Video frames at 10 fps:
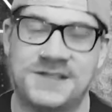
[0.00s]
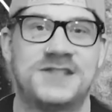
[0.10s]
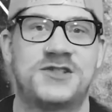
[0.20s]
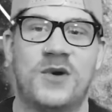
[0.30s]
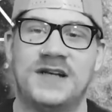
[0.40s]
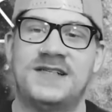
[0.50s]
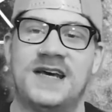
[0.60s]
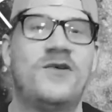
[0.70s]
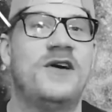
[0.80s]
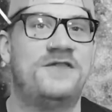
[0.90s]
it's quite
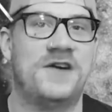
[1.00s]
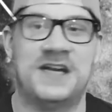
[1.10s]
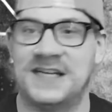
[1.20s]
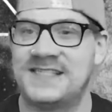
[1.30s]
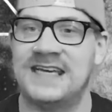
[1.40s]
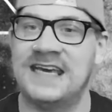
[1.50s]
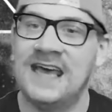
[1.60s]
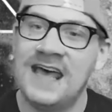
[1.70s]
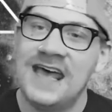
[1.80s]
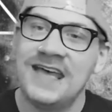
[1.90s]
funny to see.
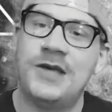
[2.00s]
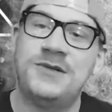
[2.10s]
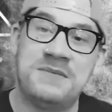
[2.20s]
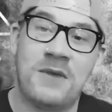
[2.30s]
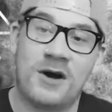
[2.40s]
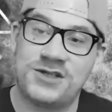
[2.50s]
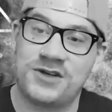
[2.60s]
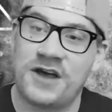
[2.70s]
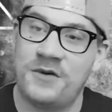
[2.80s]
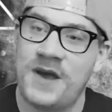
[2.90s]
QT Marshall
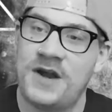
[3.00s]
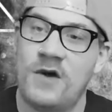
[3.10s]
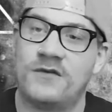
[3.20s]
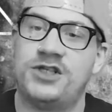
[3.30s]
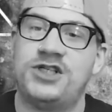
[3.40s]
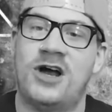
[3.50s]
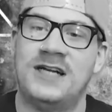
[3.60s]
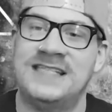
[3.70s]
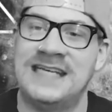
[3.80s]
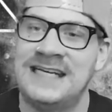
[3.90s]
got a win over Sean
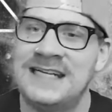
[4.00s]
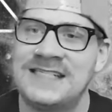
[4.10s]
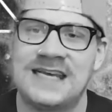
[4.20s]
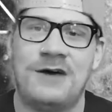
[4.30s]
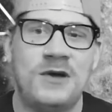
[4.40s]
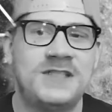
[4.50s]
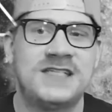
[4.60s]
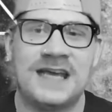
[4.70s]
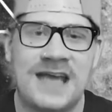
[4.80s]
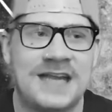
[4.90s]
Dean. This, once
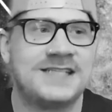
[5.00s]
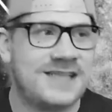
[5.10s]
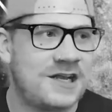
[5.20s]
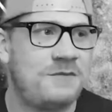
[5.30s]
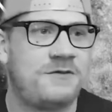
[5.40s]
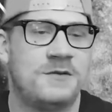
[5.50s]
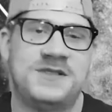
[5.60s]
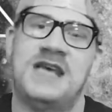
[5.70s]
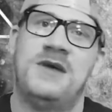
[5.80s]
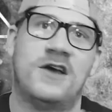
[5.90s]
again, kind of set up from
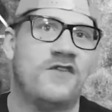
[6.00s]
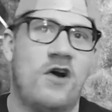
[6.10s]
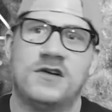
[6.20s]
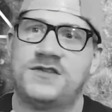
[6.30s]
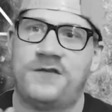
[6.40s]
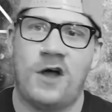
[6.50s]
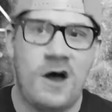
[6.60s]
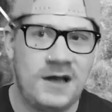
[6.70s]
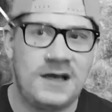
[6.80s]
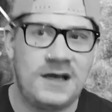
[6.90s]
Sammy Guevara's
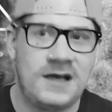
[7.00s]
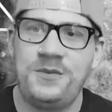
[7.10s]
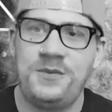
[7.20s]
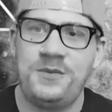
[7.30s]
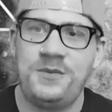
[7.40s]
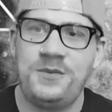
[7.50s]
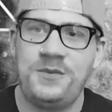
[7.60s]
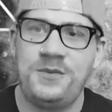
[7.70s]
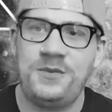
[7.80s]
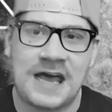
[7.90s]
vlog a little bit.
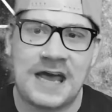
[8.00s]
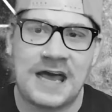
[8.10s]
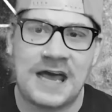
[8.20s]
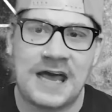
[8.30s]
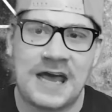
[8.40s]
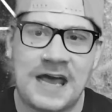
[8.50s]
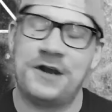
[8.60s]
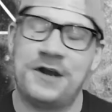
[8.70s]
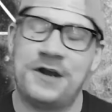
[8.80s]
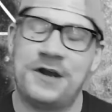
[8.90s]
Kind of like that
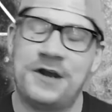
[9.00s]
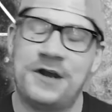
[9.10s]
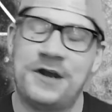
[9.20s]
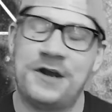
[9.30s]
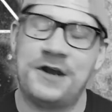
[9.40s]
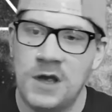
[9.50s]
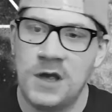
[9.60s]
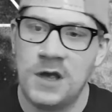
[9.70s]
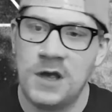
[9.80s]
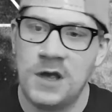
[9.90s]
interplay if you're,
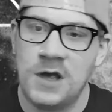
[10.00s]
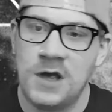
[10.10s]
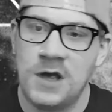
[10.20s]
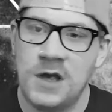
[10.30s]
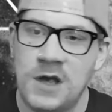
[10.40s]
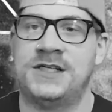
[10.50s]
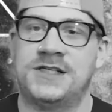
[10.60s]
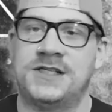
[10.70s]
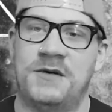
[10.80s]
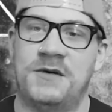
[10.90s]
paying attention to
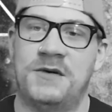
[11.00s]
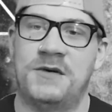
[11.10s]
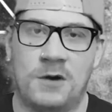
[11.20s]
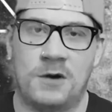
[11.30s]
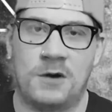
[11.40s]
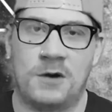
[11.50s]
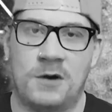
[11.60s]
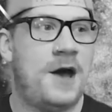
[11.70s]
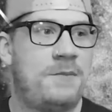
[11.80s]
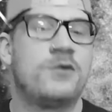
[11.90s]
some of the more
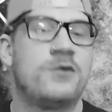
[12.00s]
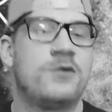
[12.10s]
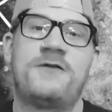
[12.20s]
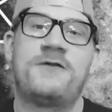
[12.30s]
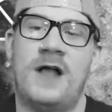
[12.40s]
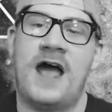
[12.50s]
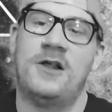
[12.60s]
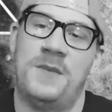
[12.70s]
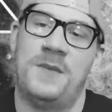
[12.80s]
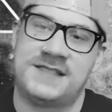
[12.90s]
peripheral
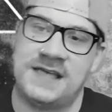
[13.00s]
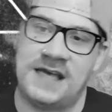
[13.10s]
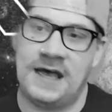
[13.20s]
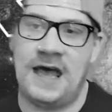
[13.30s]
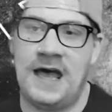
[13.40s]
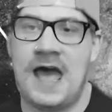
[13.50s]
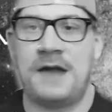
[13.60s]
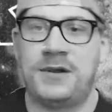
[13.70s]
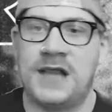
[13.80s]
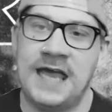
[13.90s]
elements at
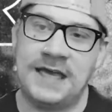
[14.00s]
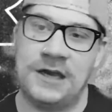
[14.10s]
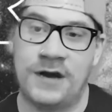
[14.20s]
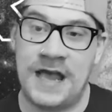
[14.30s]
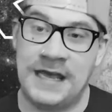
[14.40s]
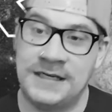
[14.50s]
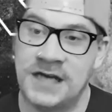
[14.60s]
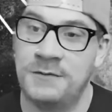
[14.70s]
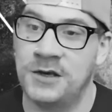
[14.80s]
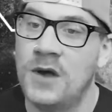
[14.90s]
play here in
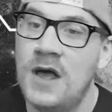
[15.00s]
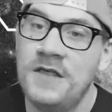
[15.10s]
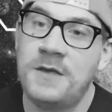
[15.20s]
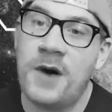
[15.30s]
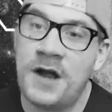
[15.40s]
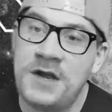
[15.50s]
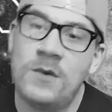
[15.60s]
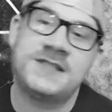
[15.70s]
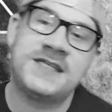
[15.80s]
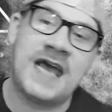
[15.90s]
AEW. The Bunny,
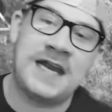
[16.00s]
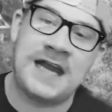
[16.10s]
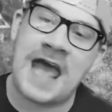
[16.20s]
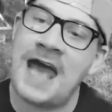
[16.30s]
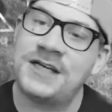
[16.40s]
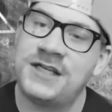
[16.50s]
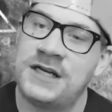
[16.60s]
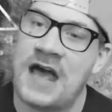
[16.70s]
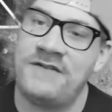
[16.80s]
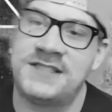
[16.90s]
once again in action. I
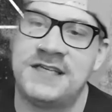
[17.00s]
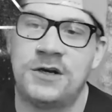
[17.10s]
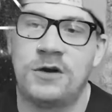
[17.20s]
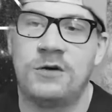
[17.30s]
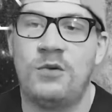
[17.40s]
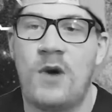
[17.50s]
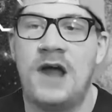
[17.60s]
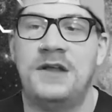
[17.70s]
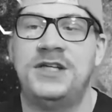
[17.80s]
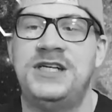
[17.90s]
haven't seen her in a while,
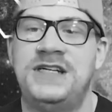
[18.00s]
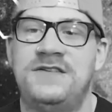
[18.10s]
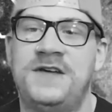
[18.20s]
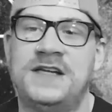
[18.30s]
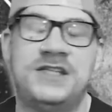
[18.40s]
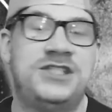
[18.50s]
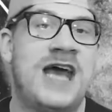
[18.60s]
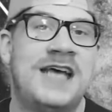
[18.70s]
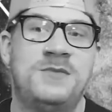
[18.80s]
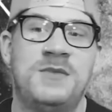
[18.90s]
and she defeated
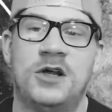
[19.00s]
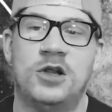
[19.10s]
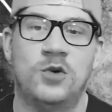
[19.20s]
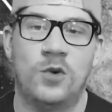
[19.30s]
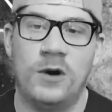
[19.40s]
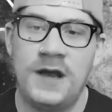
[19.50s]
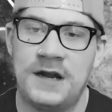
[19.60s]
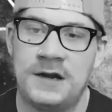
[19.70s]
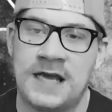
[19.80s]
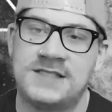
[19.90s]
Jasmine Allure in a
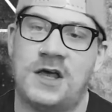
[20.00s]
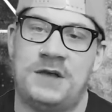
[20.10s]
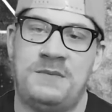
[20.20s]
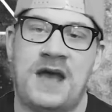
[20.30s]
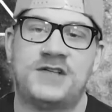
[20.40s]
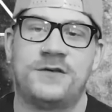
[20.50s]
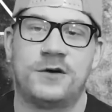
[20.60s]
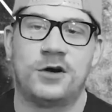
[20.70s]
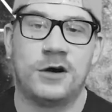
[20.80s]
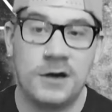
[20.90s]
nice solid match for
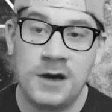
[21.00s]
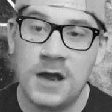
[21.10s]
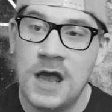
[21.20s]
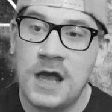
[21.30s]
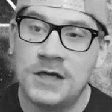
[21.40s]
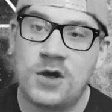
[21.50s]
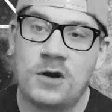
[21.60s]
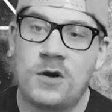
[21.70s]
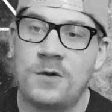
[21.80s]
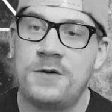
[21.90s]
her. Dark
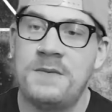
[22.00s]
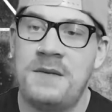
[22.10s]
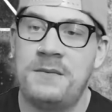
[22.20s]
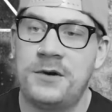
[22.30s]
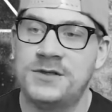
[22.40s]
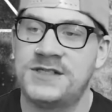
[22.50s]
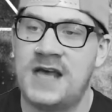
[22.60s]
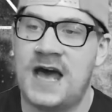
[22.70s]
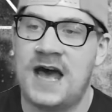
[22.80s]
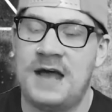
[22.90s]
Order members,
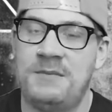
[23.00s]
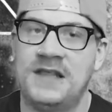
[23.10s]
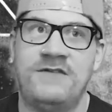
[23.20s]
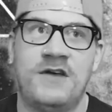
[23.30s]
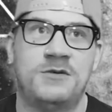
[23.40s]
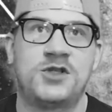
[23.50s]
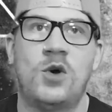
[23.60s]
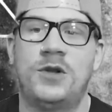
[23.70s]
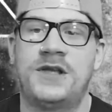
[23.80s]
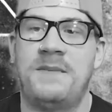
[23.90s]
I believe it was
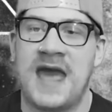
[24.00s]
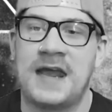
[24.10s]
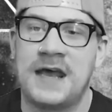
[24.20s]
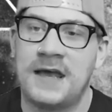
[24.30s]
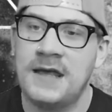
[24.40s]
Colt Cabana,